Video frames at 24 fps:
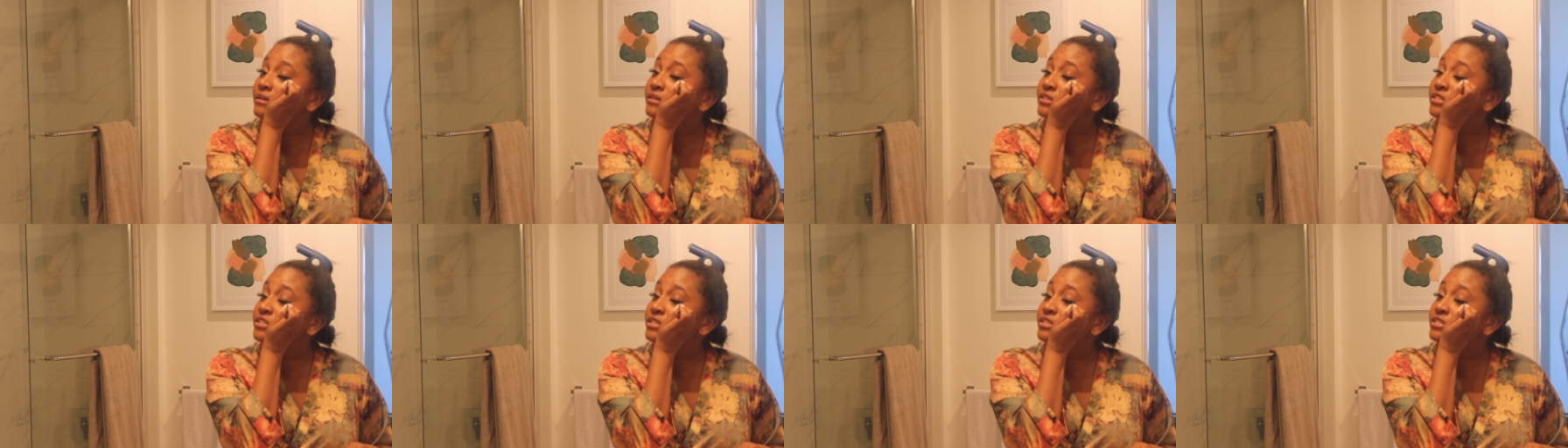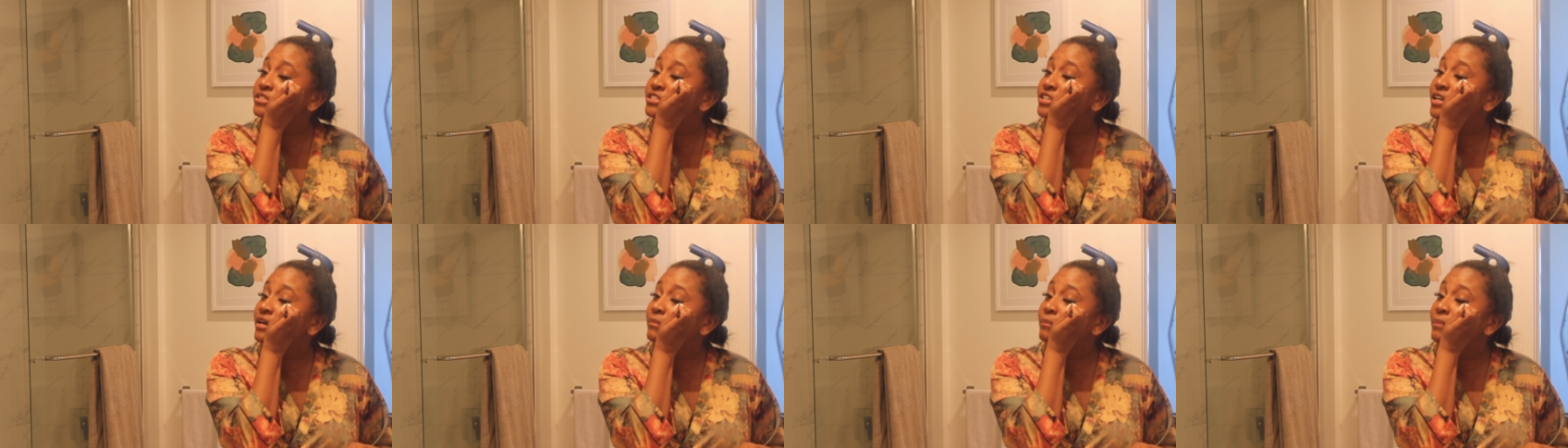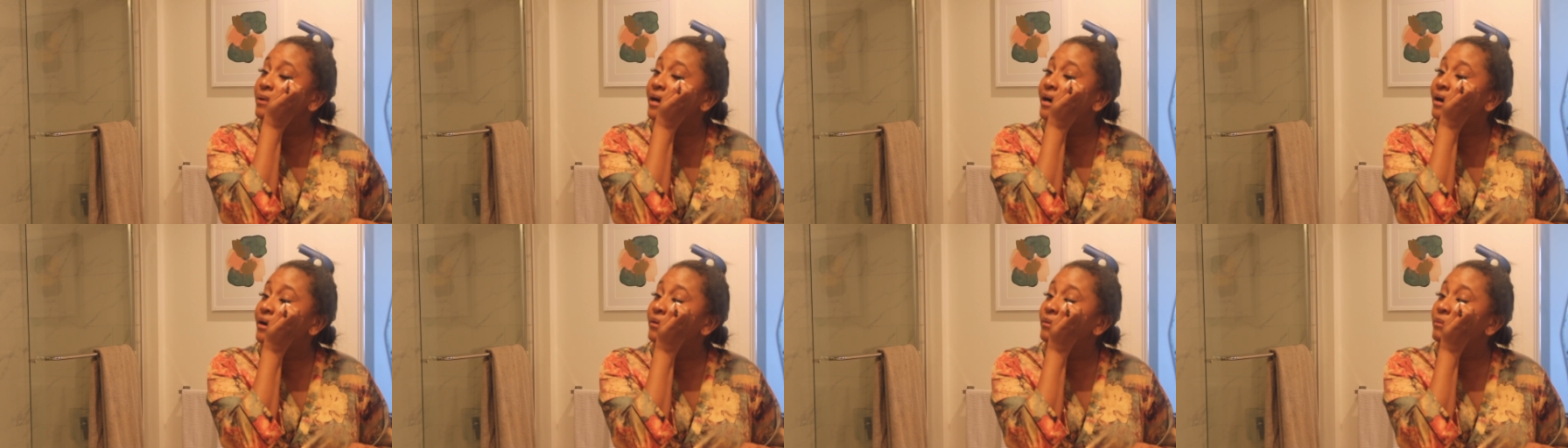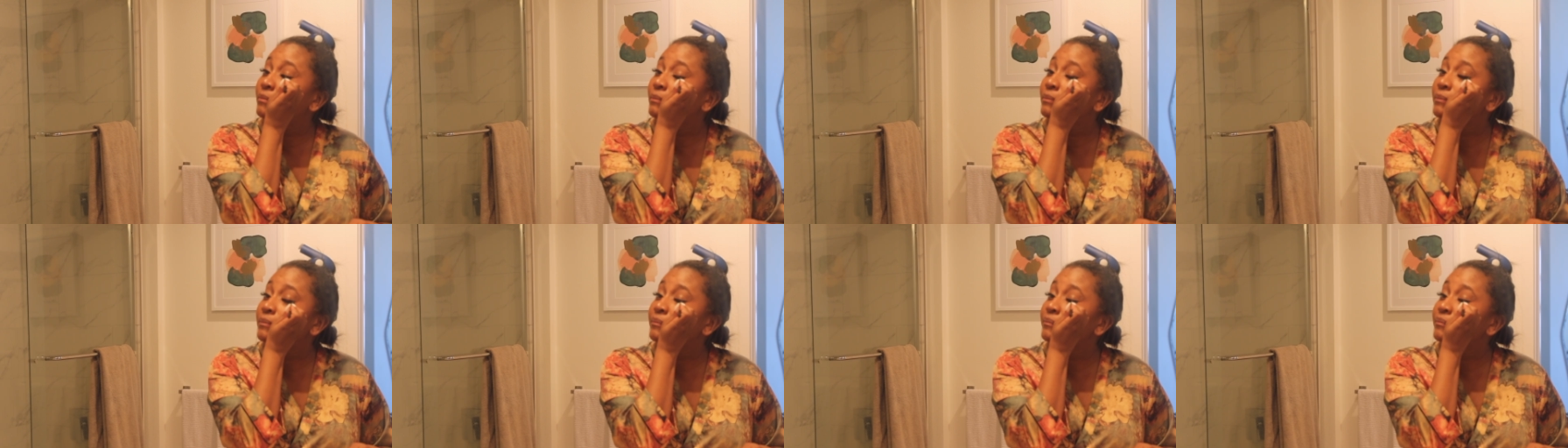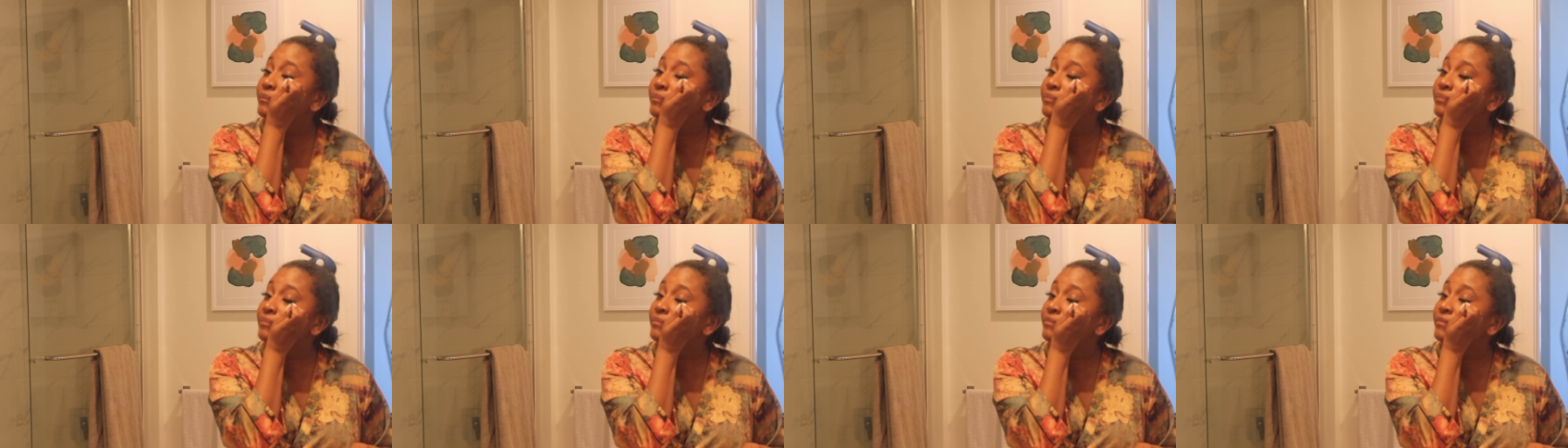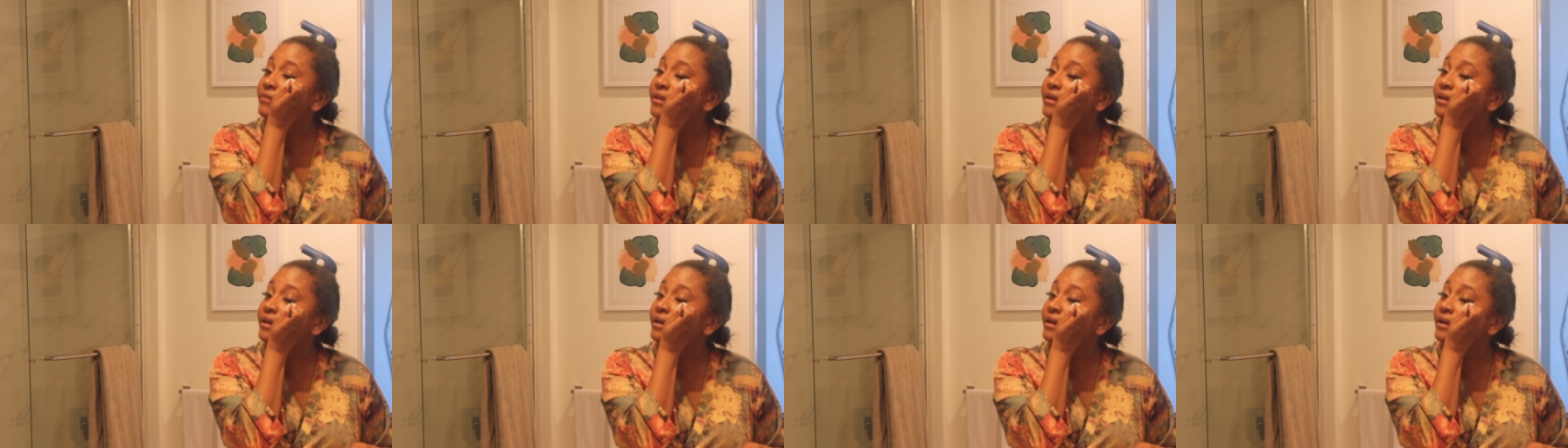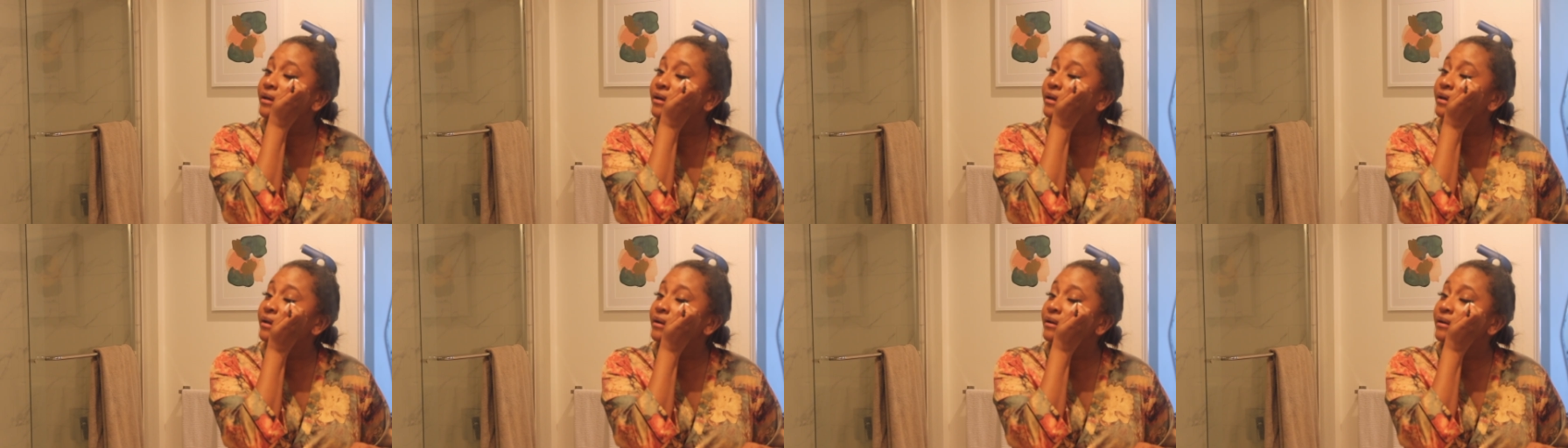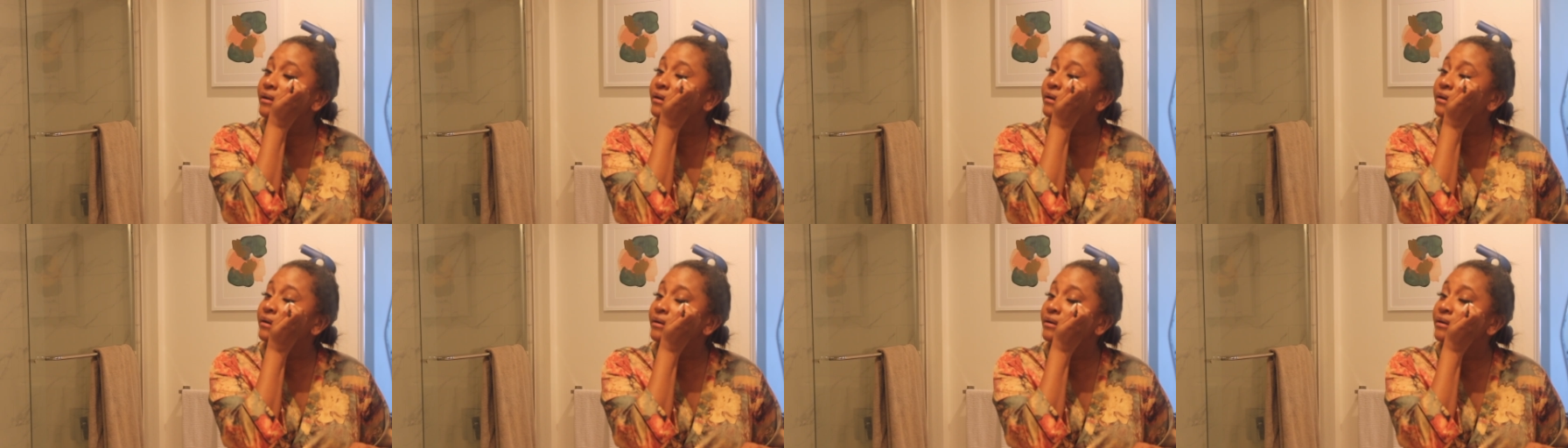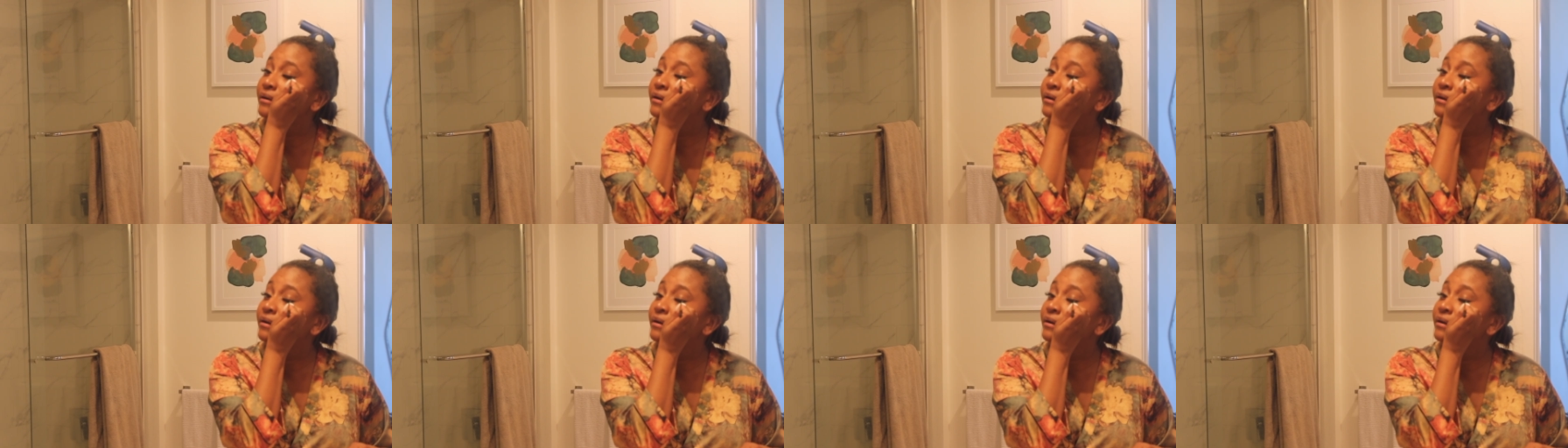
just jump out and